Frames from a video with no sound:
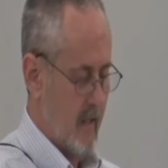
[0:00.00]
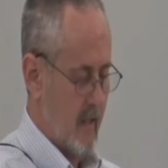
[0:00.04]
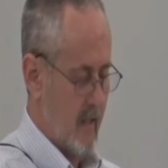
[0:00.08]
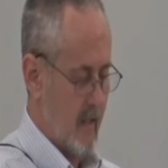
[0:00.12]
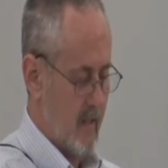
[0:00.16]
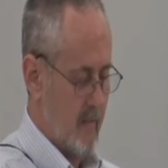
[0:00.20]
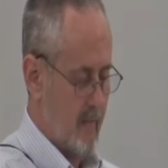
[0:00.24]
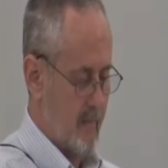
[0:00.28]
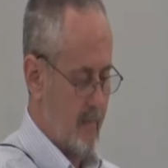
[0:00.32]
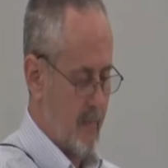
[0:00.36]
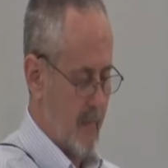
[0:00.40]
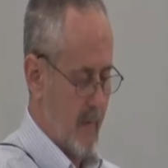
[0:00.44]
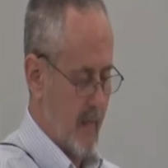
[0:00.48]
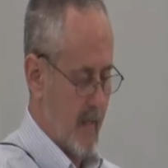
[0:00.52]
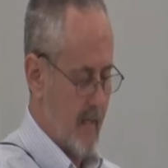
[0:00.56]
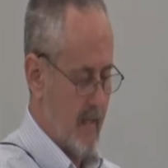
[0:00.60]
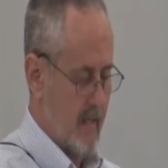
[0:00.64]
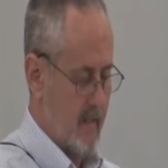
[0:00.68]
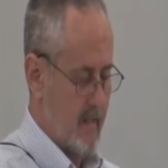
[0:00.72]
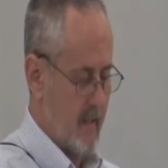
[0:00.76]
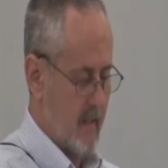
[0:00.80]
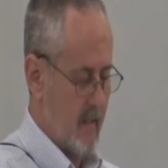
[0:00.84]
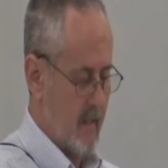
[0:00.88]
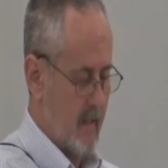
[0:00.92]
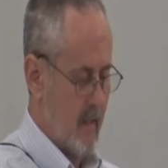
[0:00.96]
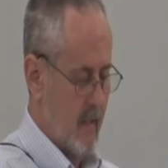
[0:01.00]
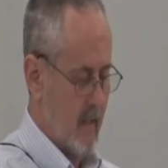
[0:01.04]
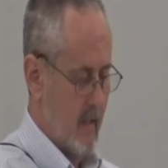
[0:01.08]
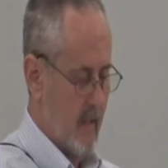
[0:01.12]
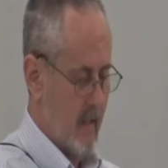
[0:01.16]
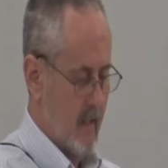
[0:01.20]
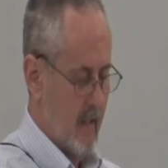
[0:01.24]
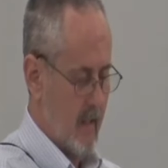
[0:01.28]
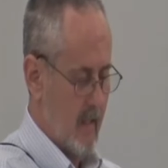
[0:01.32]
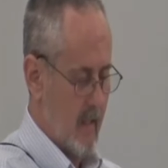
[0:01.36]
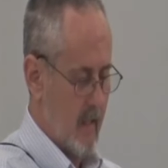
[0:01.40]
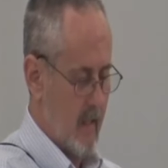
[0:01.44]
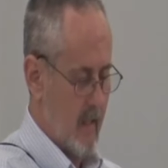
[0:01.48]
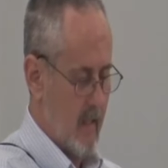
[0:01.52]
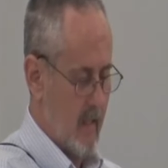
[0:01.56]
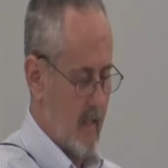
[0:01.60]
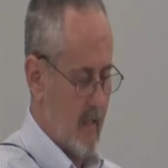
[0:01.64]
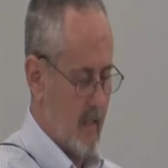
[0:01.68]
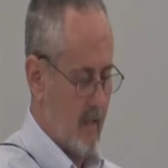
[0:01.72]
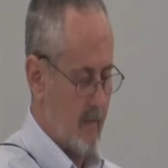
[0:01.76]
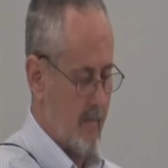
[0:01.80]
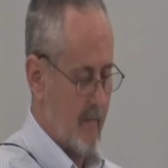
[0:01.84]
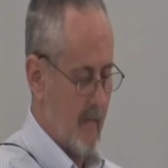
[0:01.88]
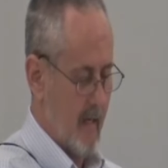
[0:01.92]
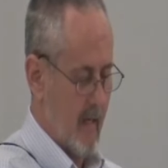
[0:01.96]
implanting in
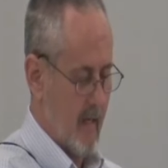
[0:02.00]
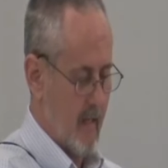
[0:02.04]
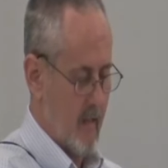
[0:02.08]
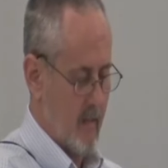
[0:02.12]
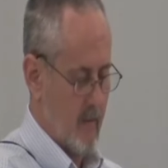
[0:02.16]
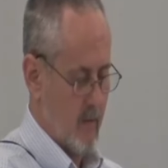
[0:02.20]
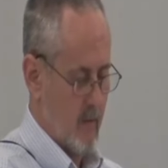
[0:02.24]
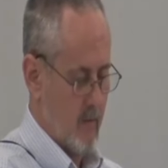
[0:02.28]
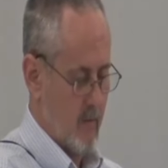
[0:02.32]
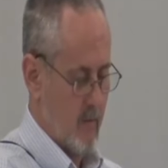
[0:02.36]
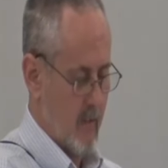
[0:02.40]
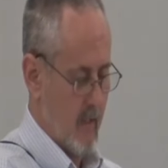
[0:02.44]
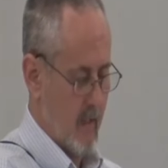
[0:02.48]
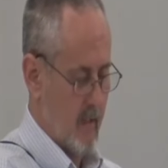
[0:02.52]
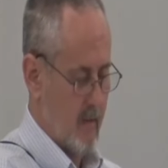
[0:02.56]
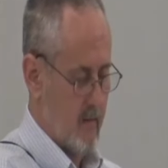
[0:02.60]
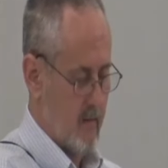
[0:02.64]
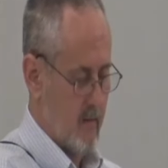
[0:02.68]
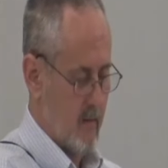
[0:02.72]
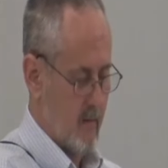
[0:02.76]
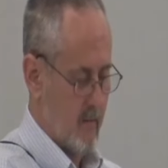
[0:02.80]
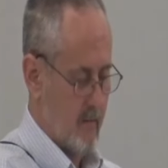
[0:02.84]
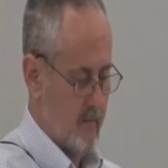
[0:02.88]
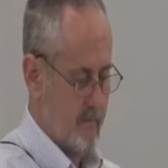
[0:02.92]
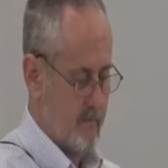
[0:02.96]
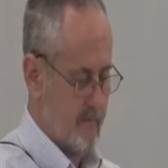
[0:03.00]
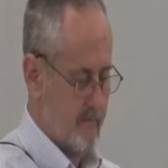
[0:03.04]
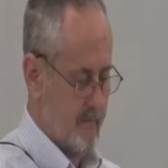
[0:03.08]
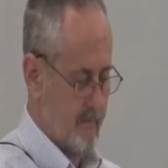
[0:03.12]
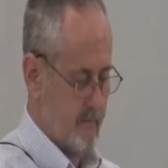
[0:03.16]
him a new nature.